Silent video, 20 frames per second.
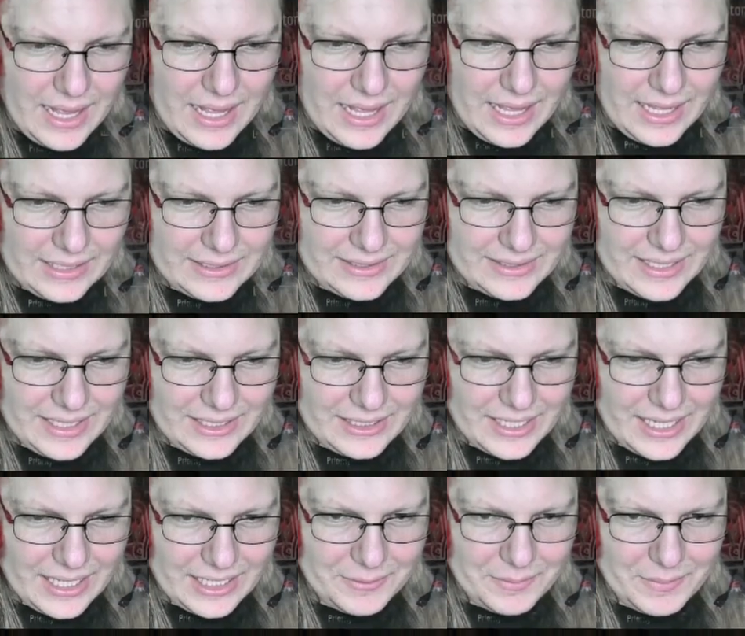
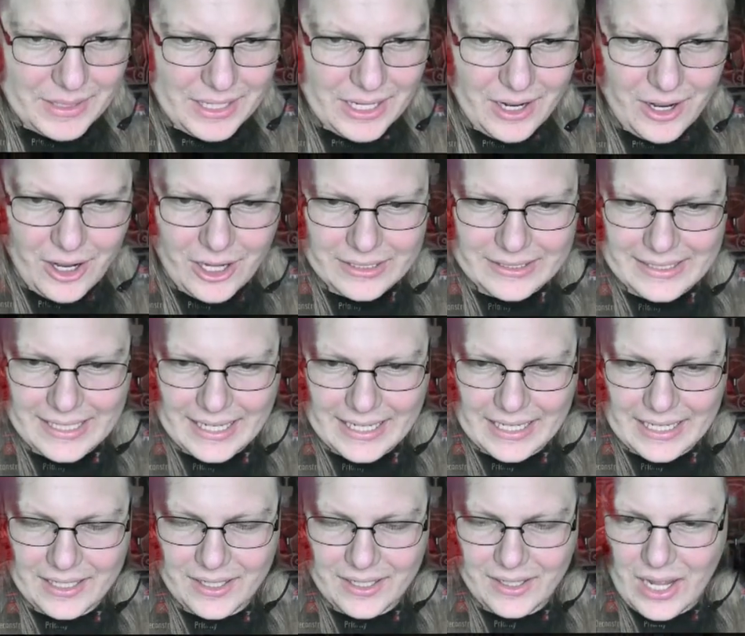It's been a hot
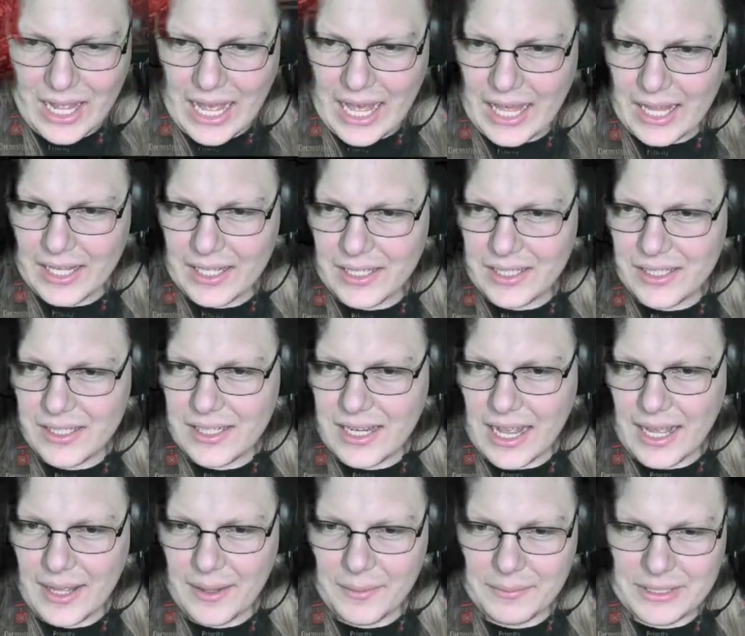second, and
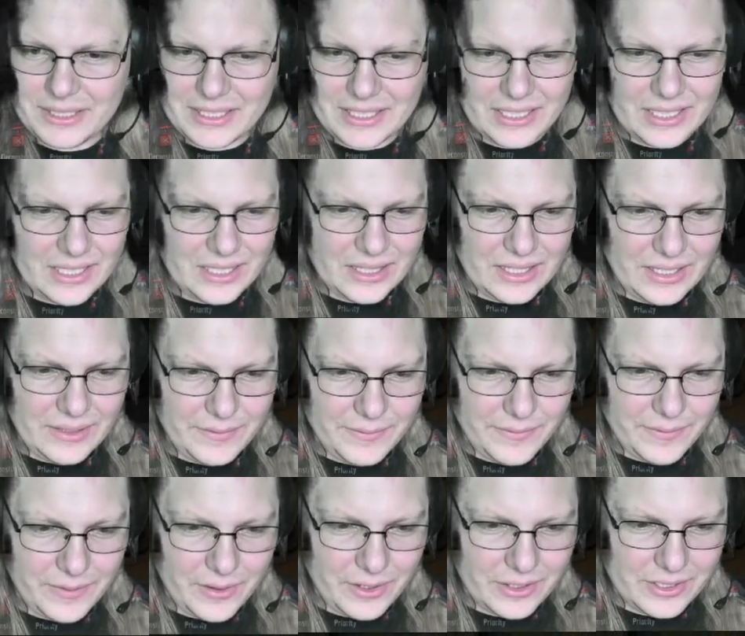I am seeing the
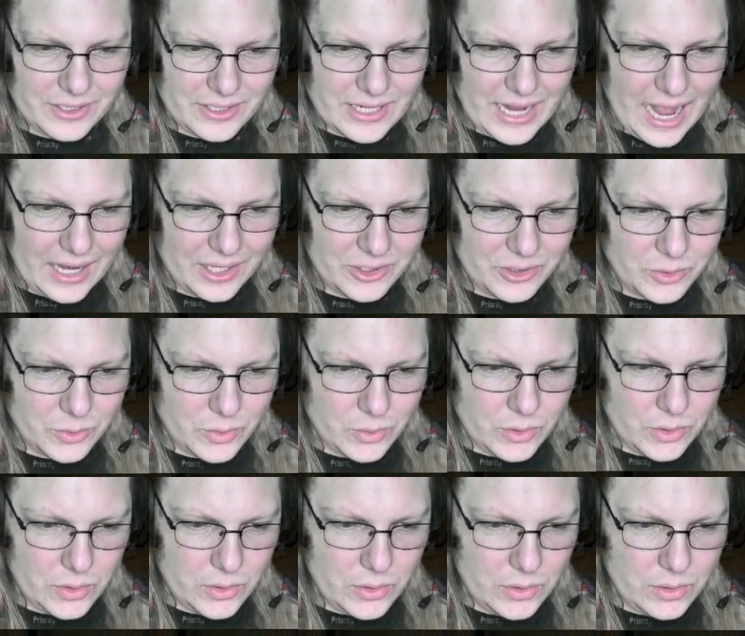first
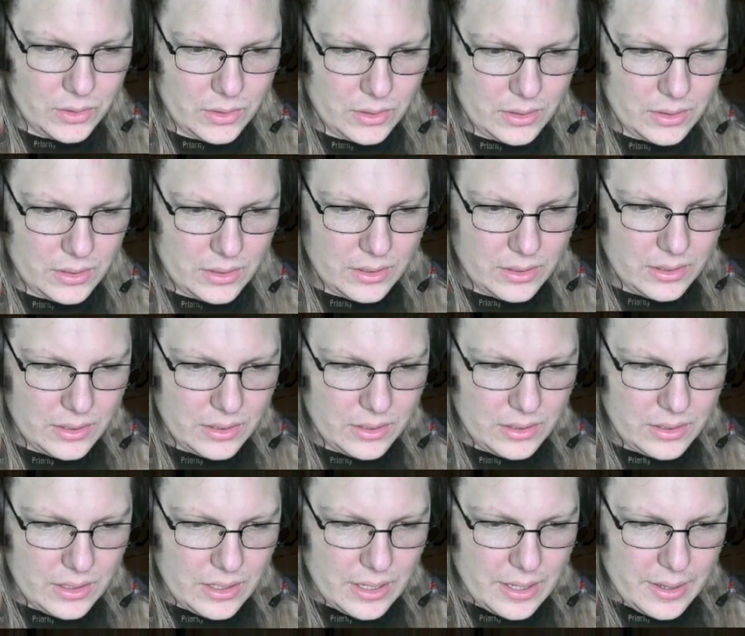actual
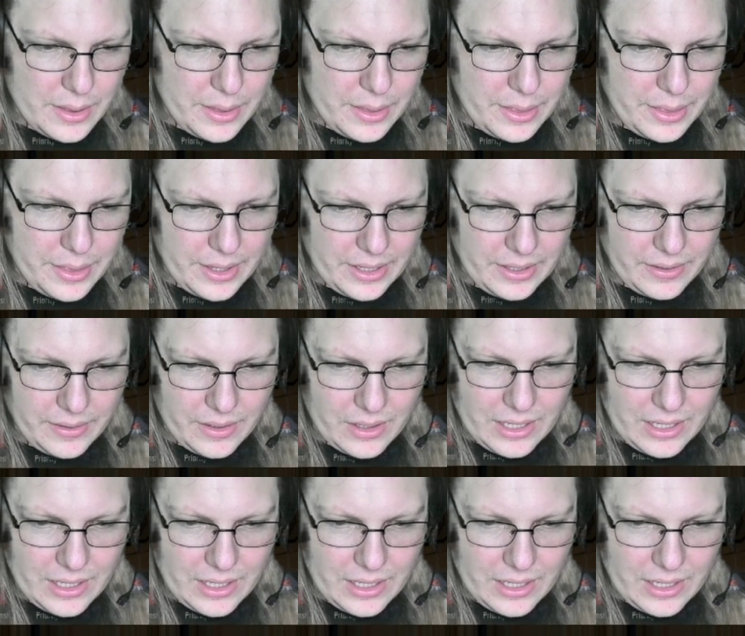thing